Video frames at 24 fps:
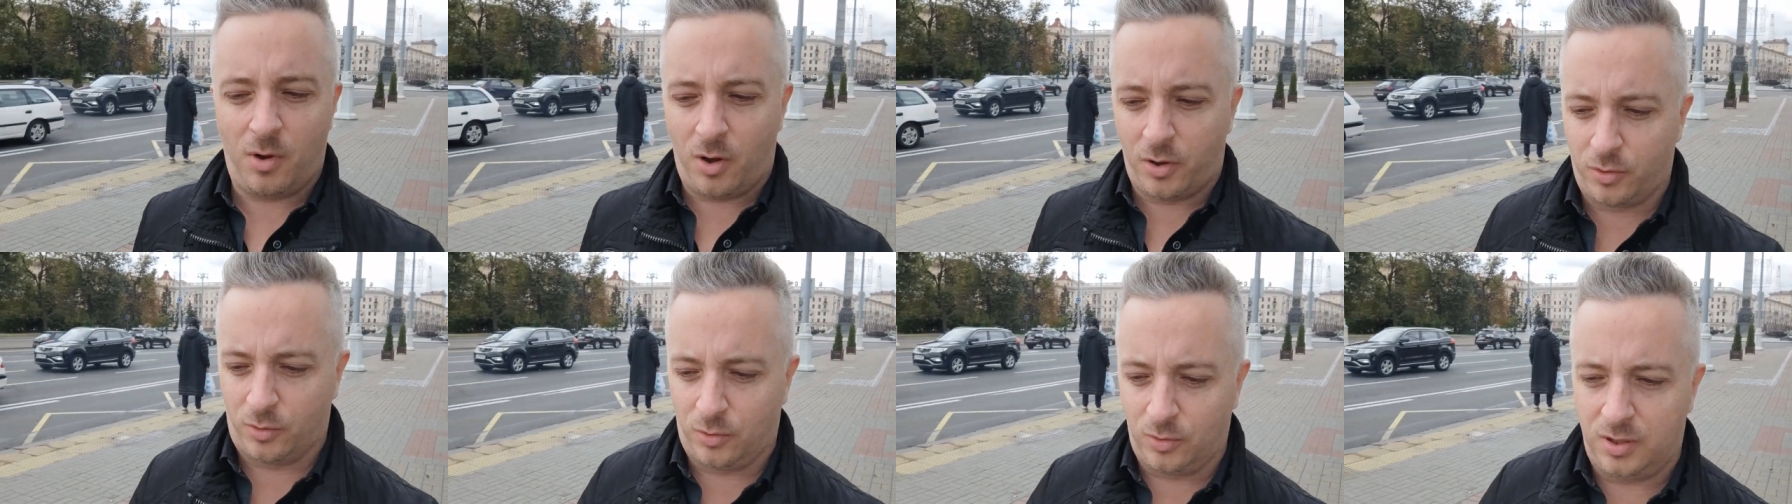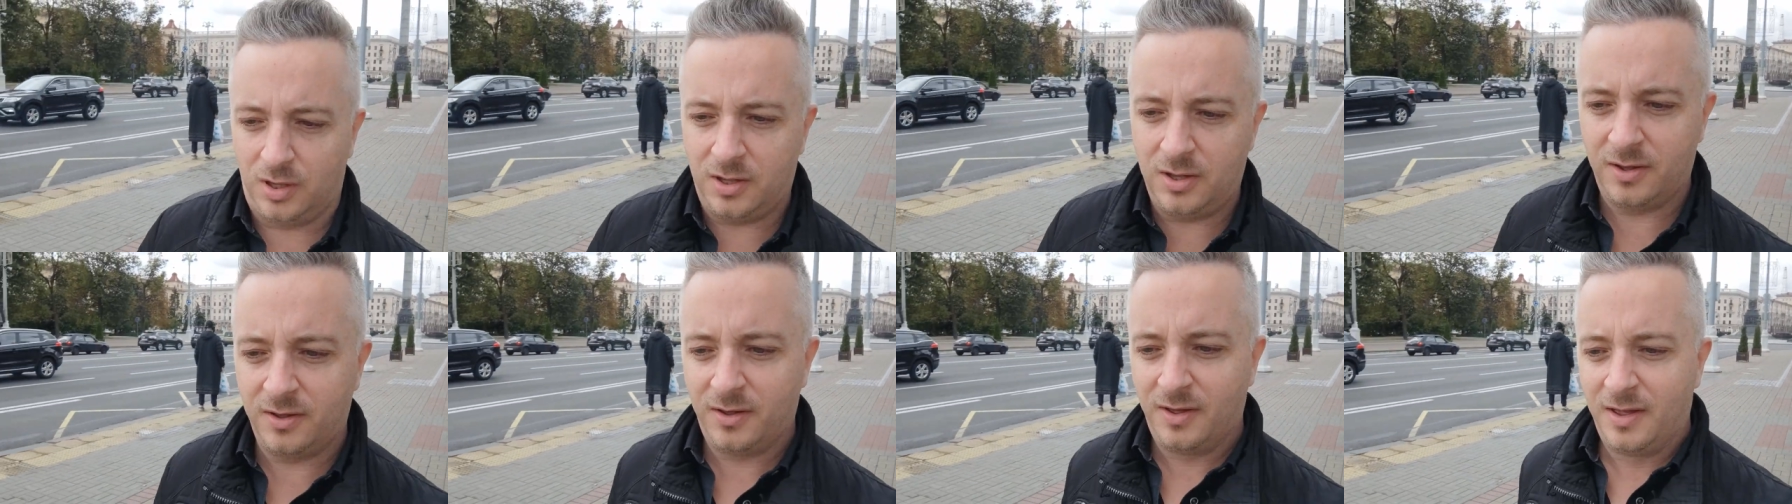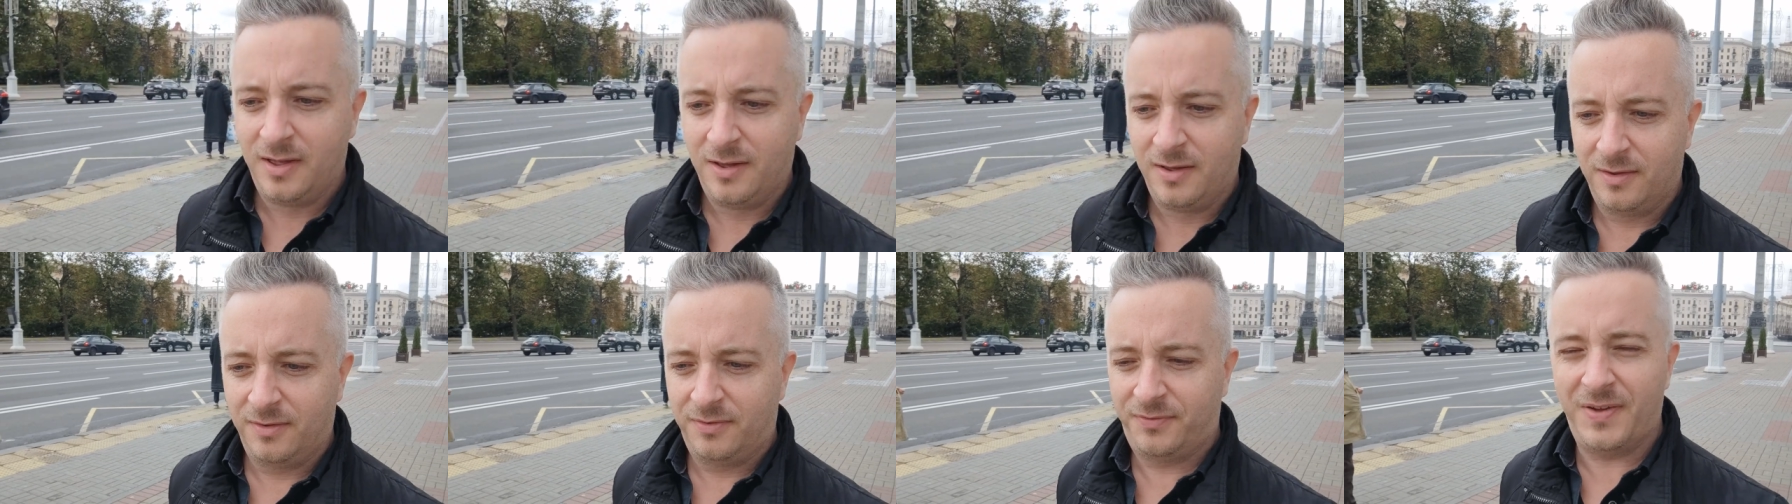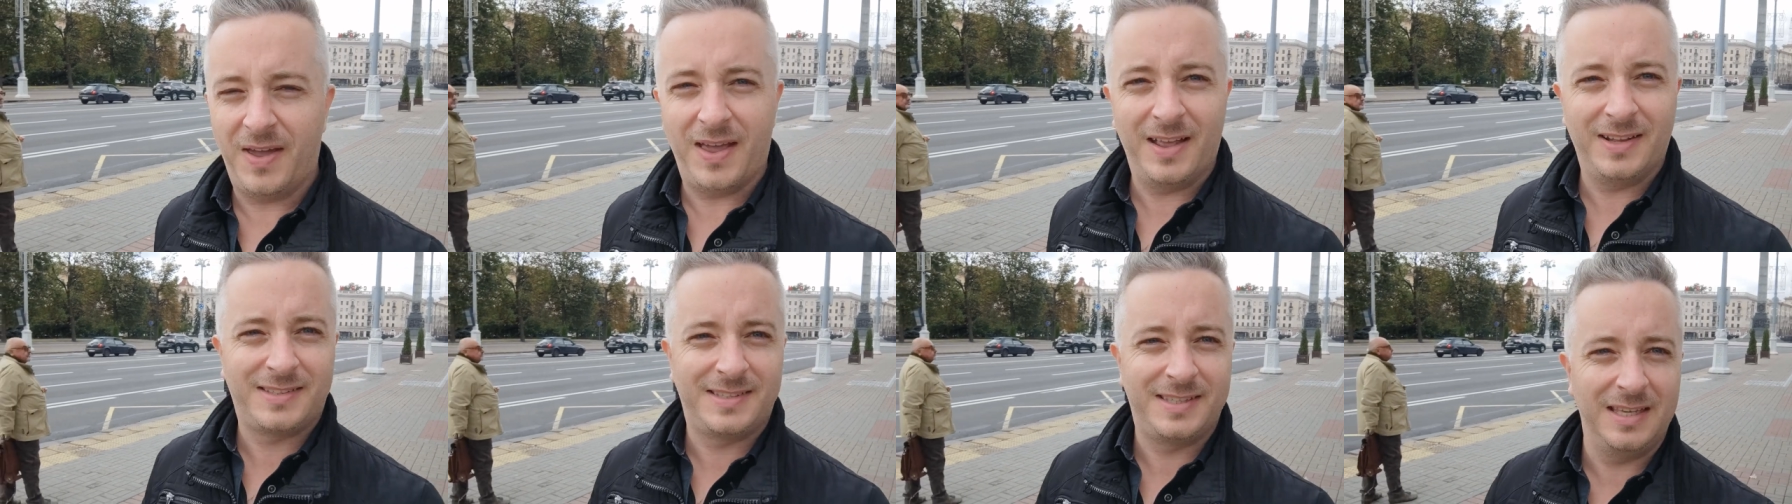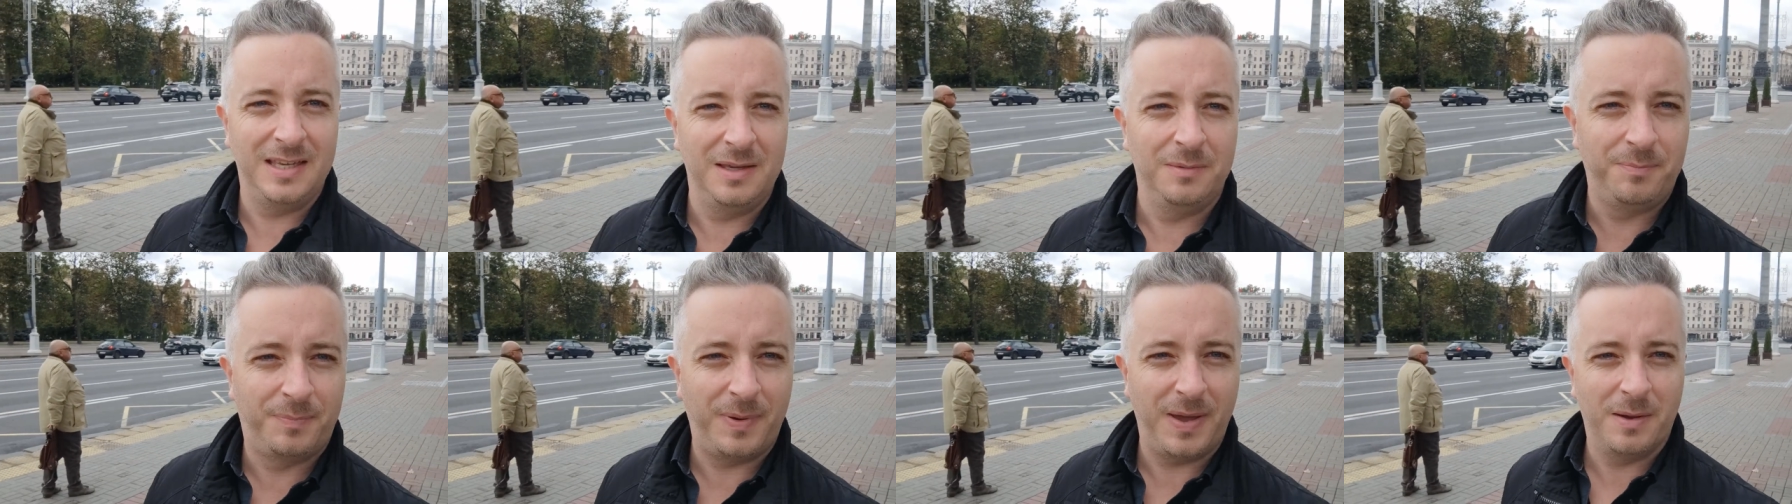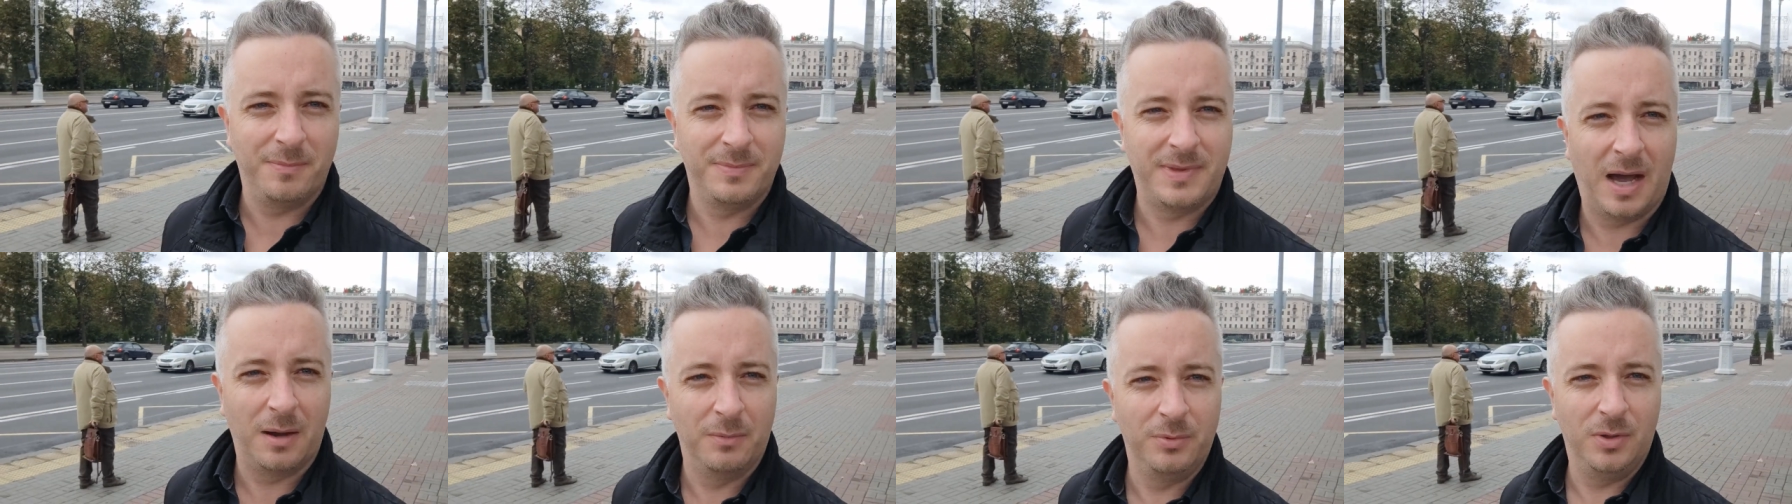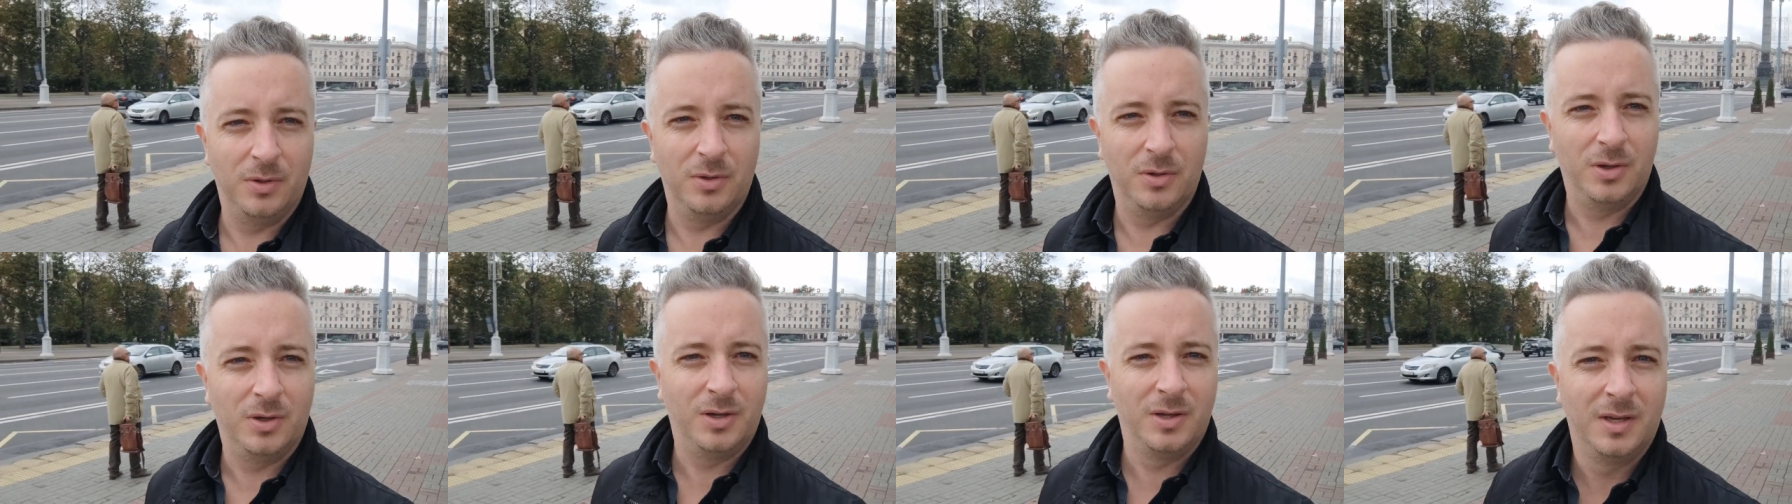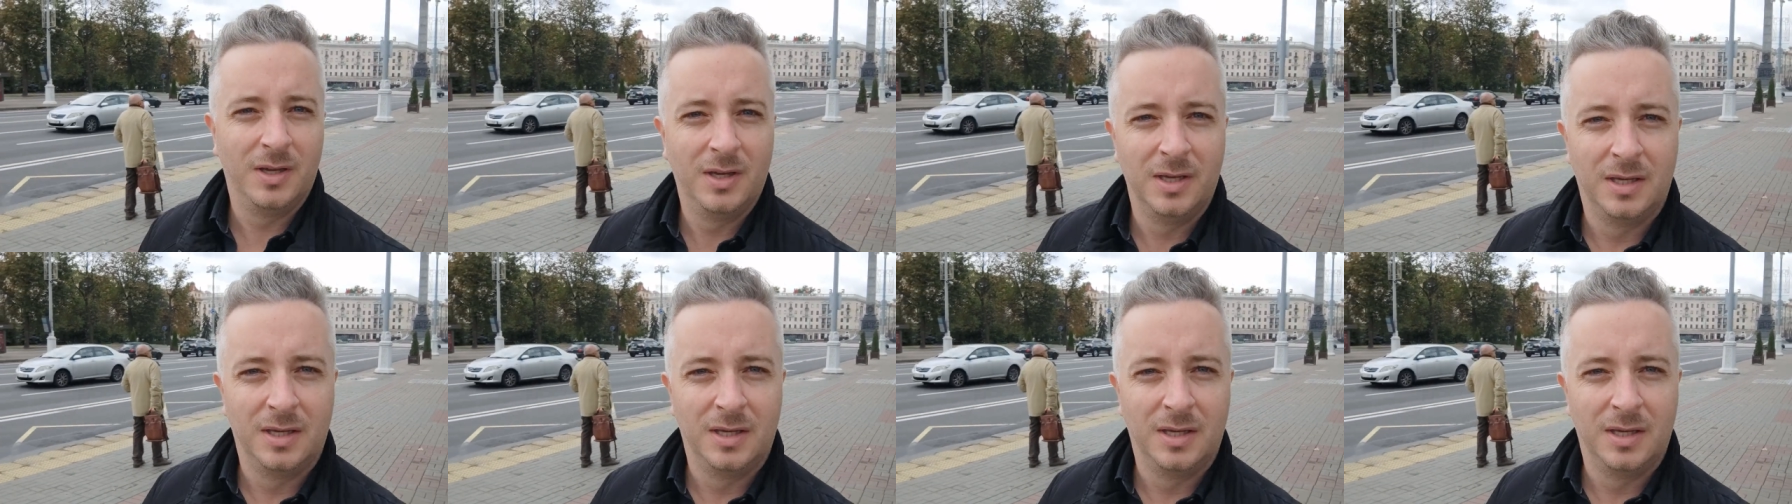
model fancy B M W.